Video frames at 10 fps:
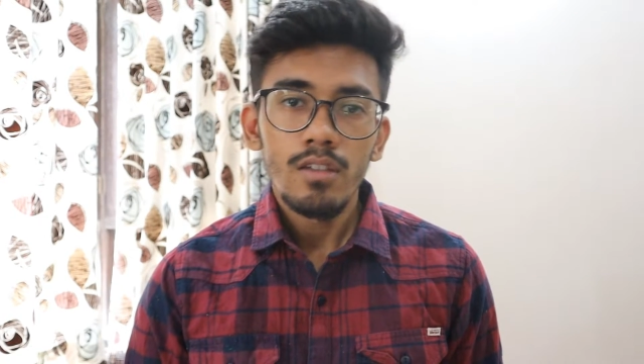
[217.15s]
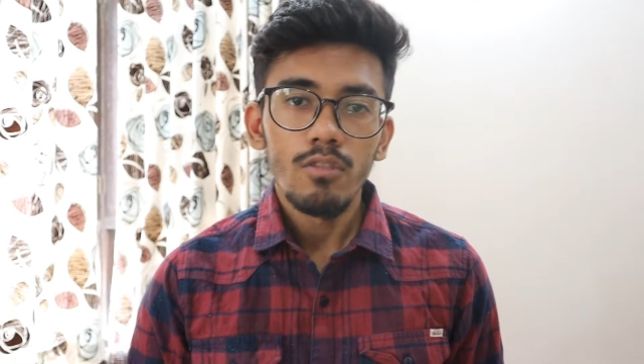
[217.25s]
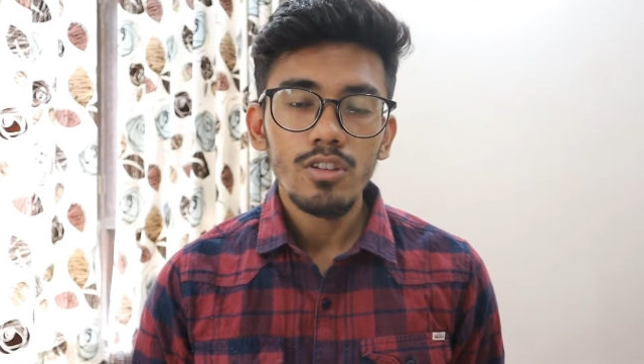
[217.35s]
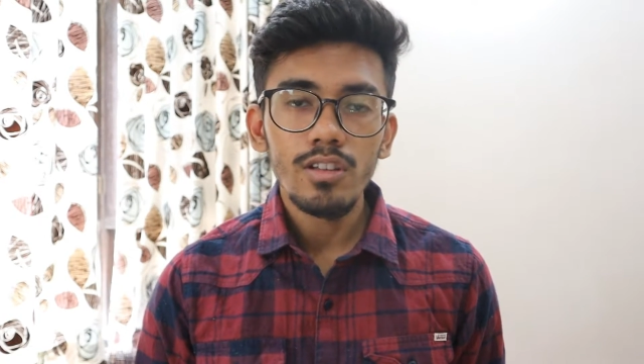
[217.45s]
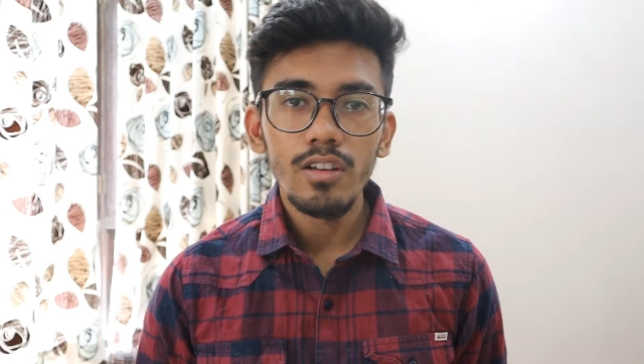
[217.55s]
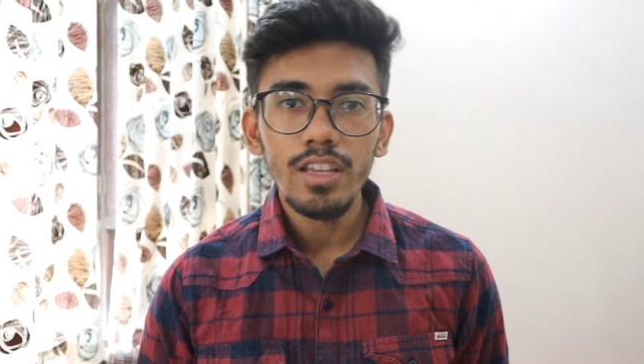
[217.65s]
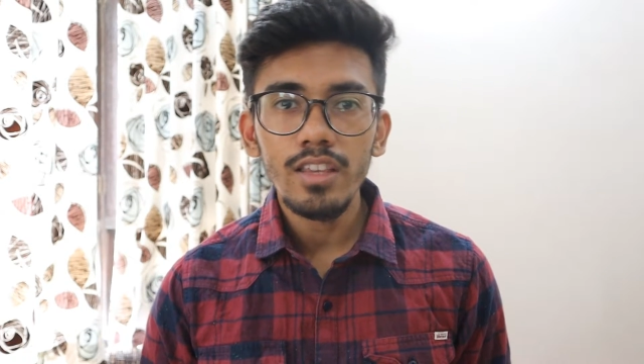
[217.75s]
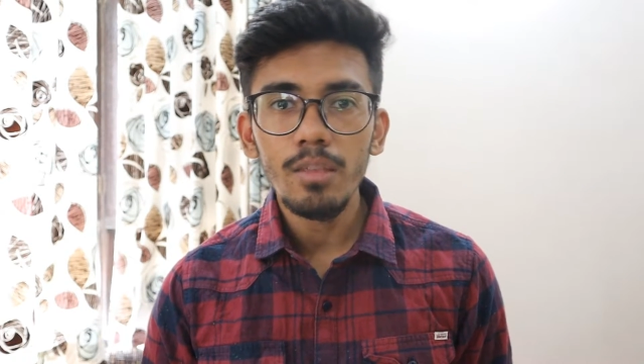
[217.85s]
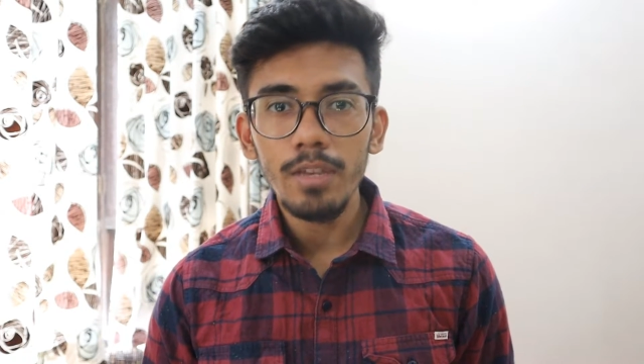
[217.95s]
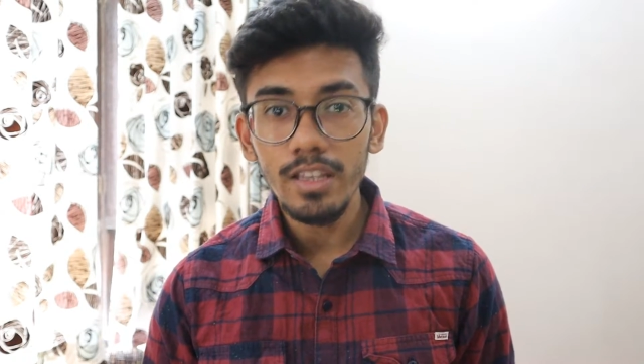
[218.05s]
was learning
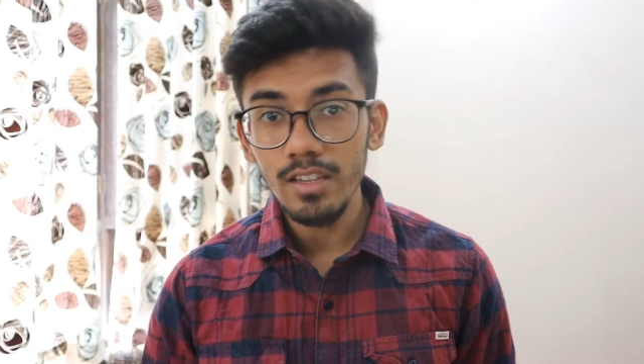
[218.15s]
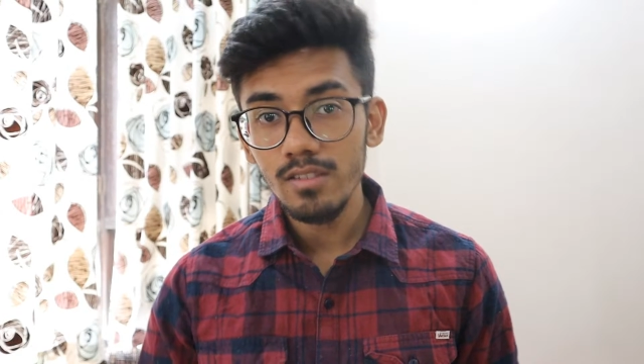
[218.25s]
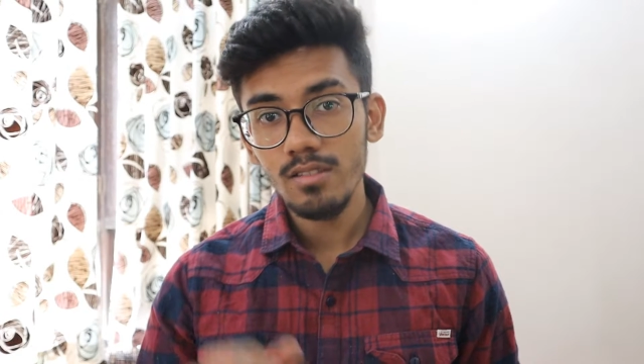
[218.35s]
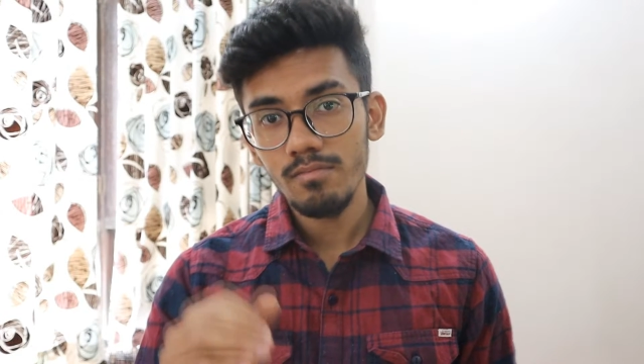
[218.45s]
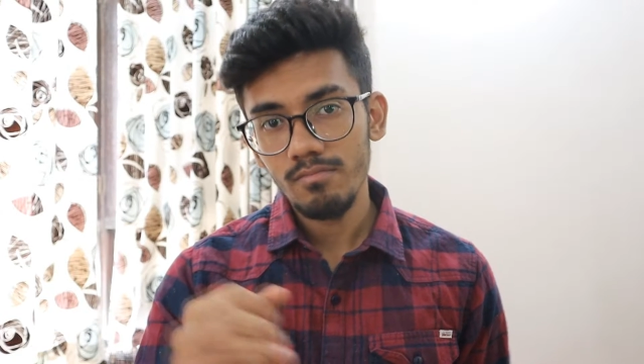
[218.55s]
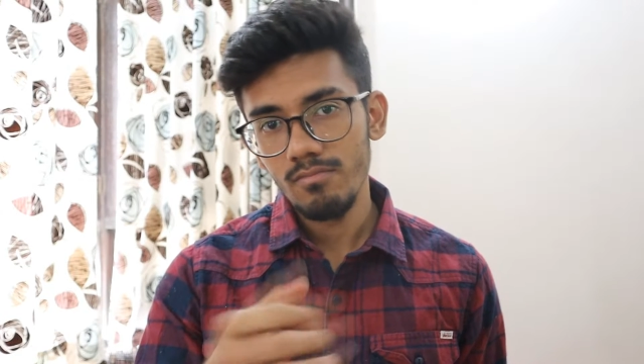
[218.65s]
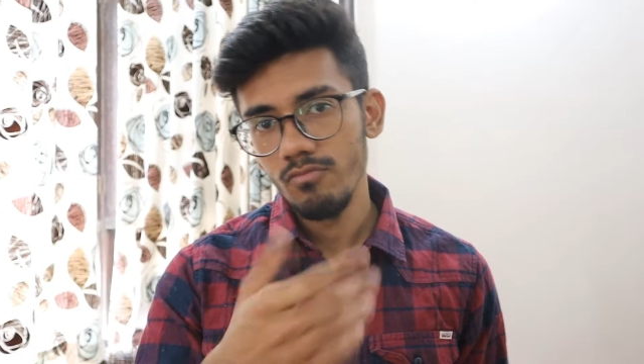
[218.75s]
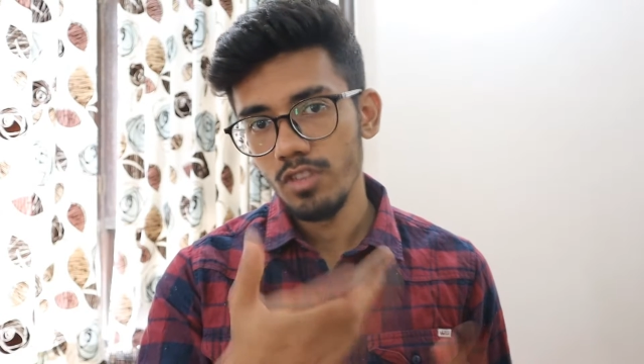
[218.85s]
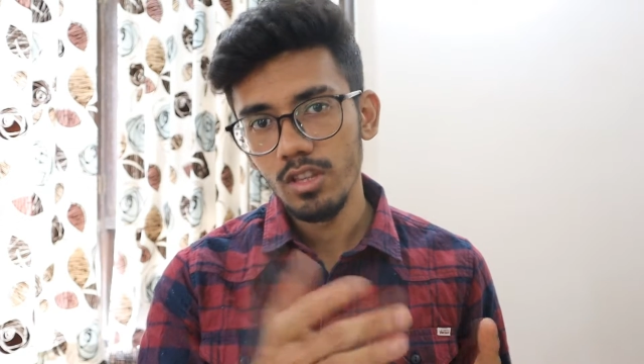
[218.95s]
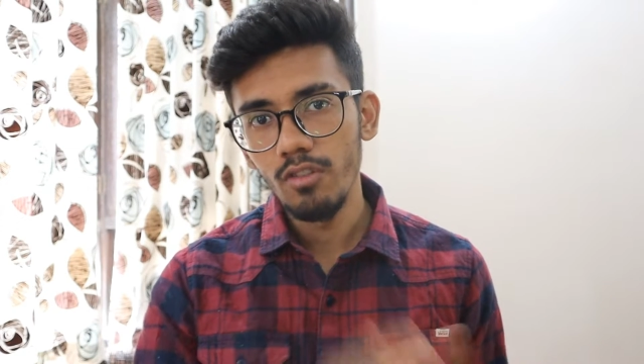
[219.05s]
their meanings
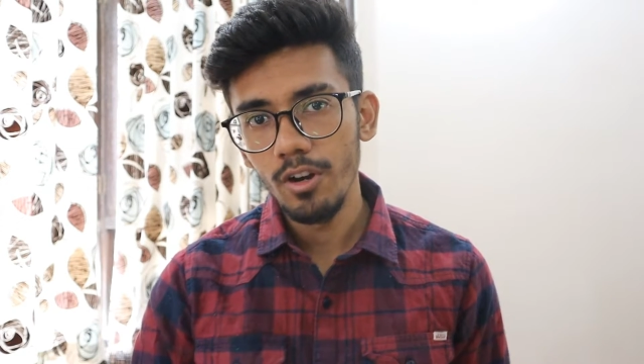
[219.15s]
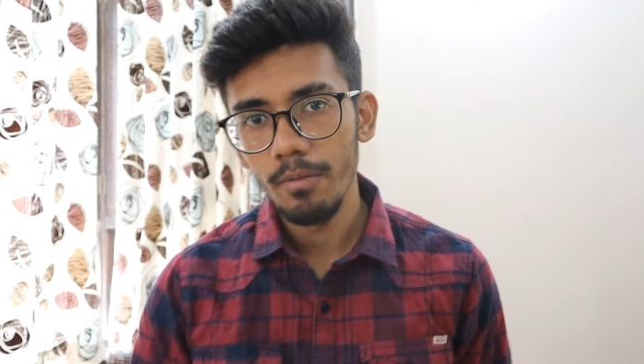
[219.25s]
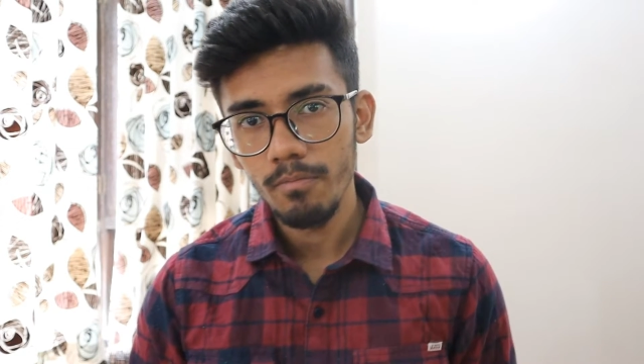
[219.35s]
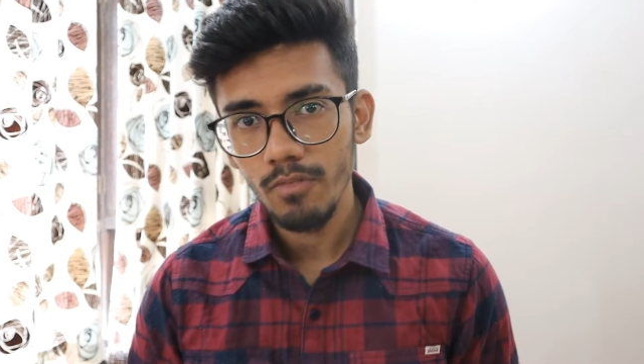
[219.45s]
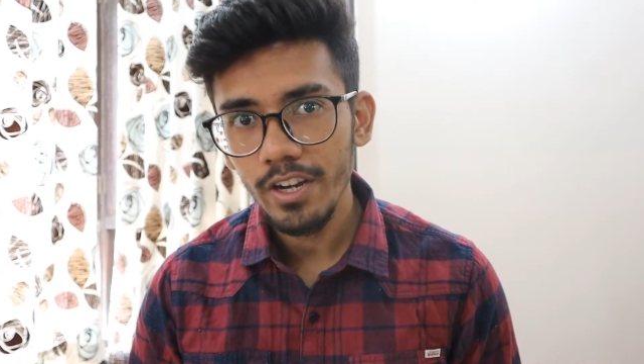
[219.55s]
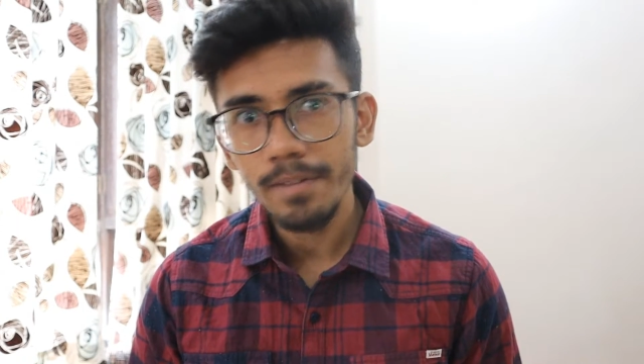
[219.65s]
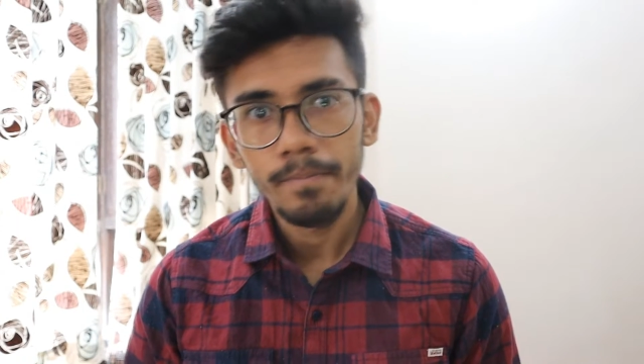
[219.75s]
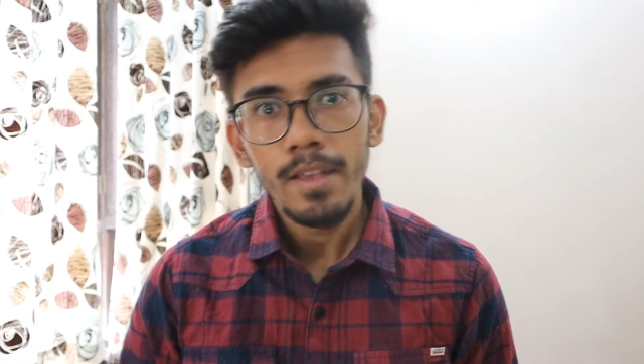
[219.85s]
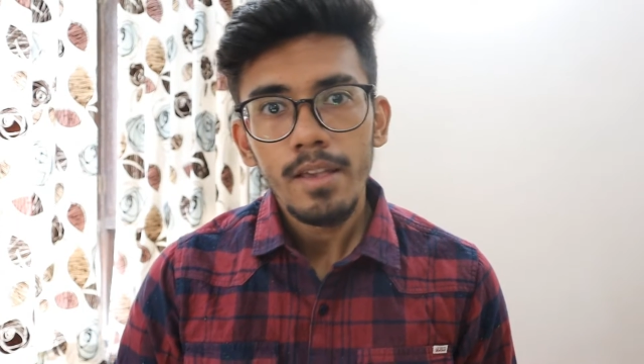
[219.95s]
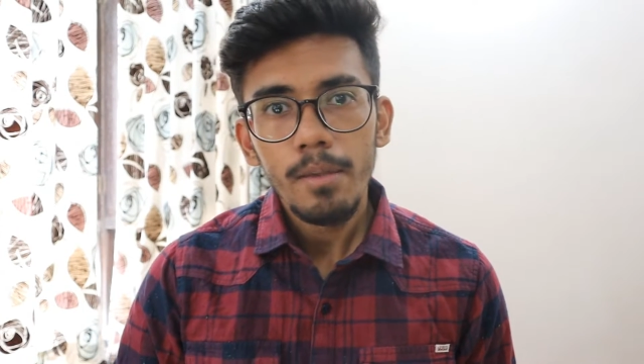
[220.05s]
with the word, right?